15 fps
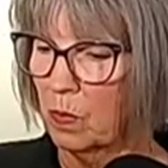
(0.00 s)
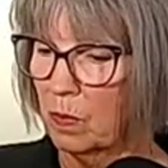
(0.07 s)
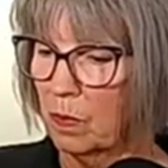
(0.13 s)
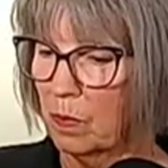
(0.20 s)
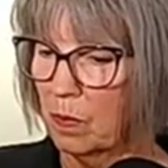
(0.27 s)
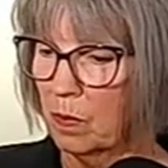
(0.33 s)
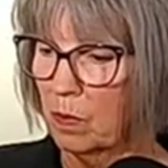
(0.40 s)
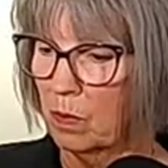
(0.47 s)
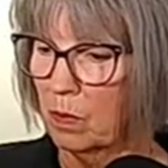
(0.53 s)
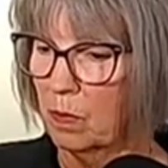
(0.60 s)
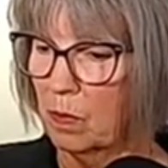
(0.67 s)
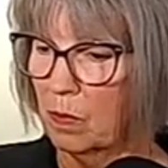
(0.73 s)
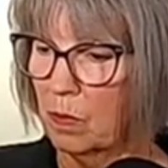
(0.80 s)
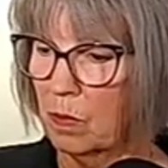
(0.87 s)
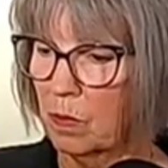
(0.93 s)

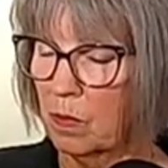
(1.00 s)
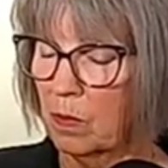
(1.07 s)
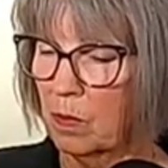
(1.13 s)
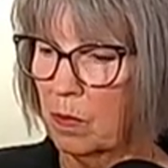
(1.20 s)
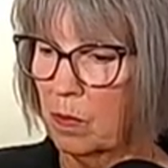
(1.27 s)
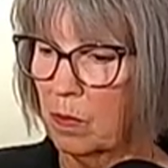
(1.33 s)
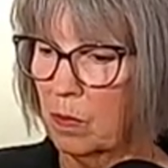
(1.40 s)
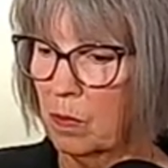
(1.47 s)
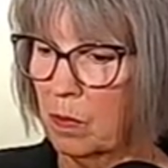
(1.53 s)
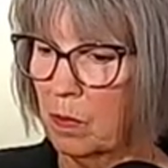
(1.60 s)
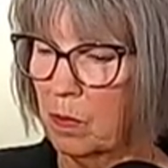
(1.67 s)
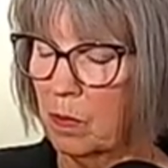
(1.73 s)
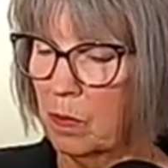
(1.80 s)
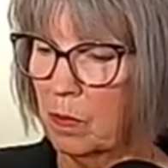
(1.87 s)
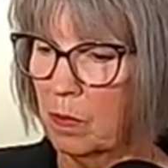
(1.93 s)

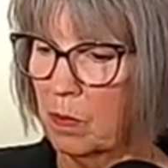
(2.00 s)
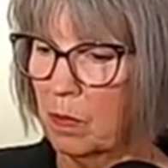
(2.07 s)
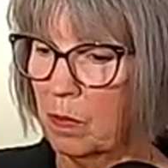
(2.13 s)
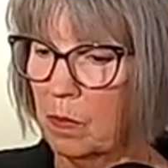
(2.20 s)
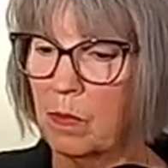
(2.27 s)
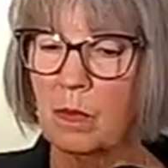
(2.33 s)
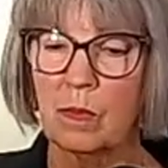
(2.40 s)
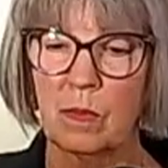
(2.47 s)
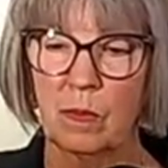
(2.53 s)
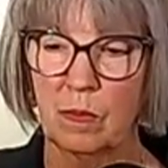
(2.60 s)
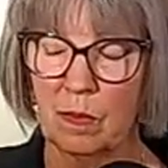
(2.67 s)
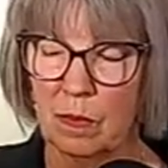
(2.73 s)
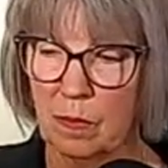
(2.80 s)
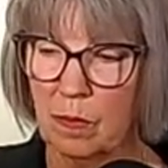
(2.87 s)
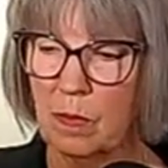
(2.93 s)

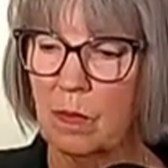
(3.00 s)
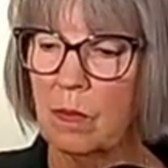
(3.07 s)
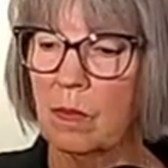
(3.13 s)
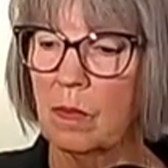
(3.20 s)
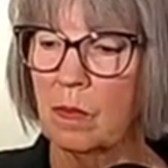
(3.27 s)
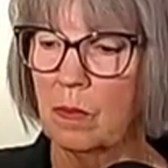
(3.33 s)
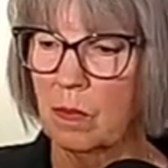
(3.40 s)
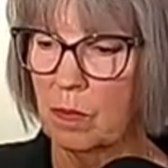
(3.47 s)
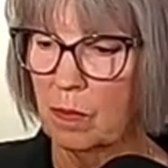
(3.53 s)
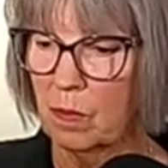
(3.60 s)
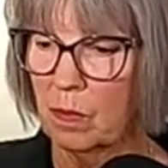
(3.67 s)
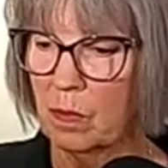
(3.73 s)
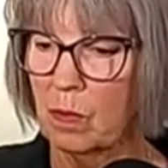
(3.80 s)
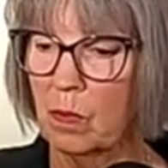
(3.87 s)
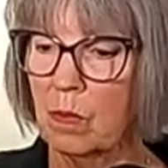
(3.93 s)

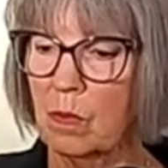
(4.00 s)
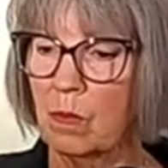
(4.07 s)
This person isn't speaking.